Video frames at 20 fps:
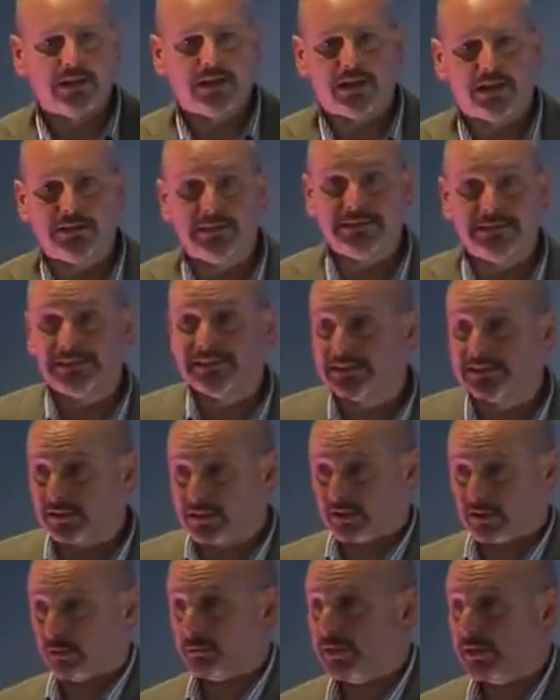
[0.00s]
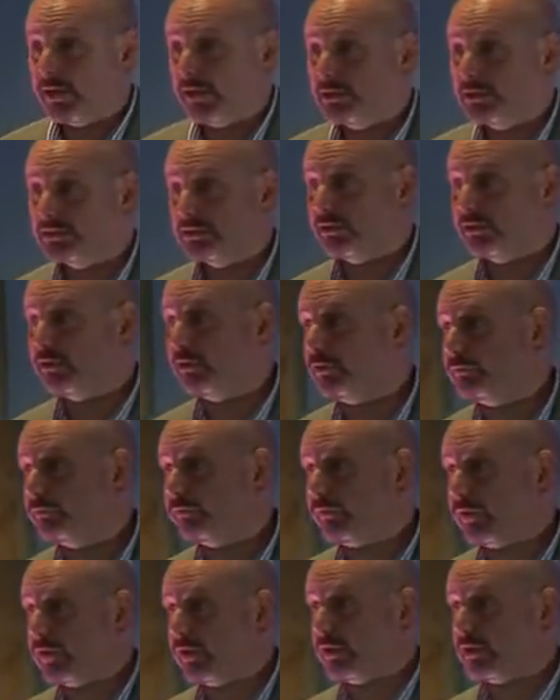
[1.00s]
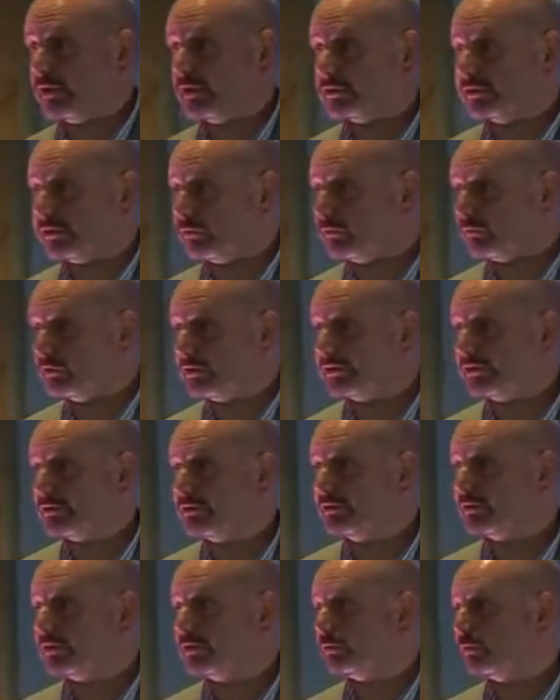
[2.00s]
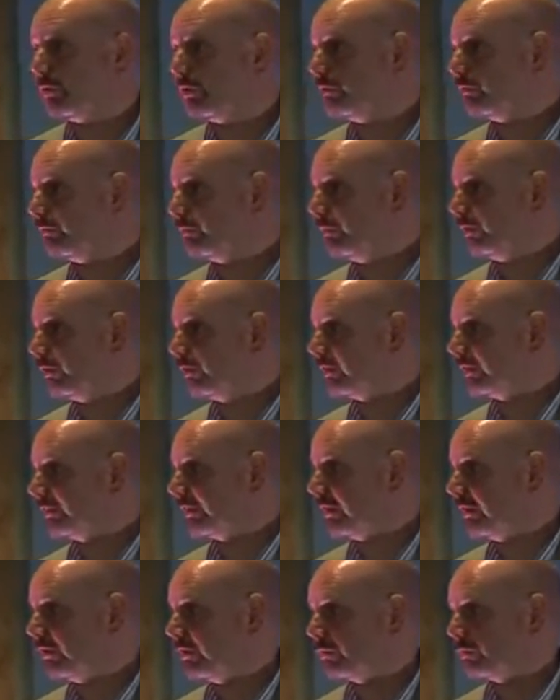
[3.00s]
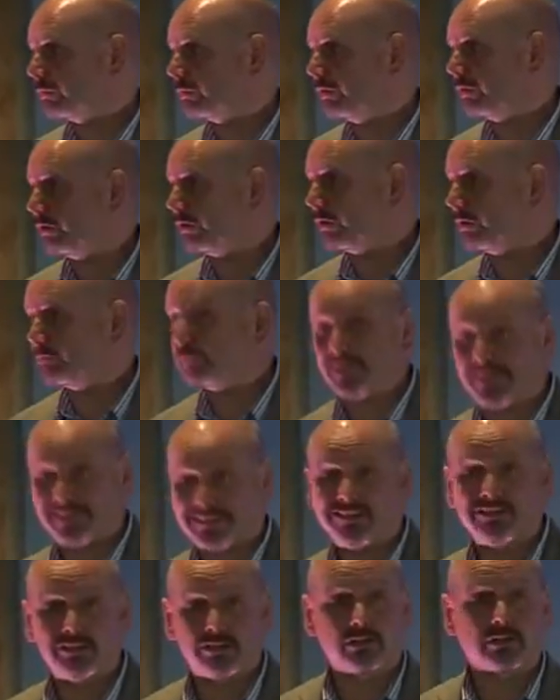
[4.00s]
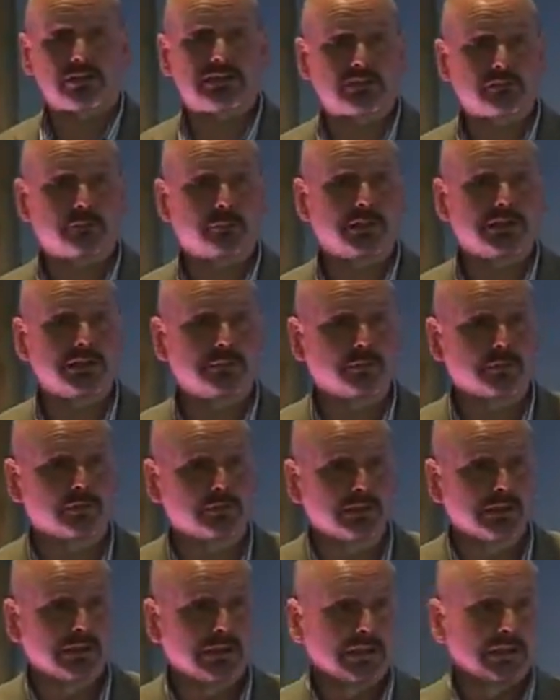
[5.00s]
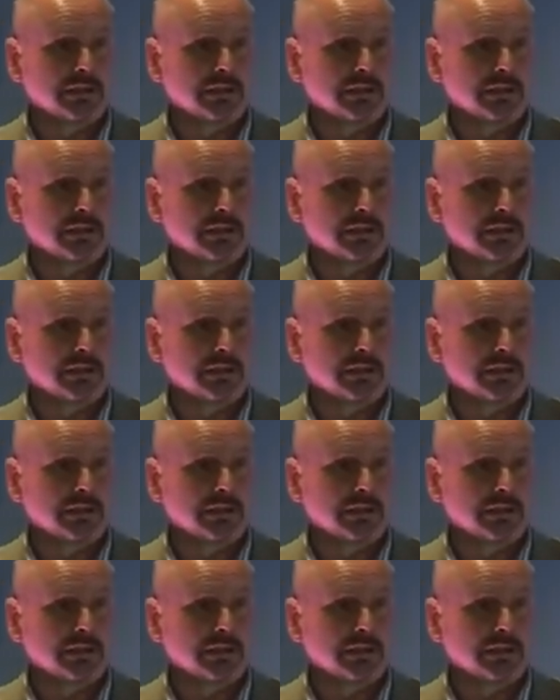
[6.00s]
This is the culmination of sort of just under 12 months hard work by lots of people.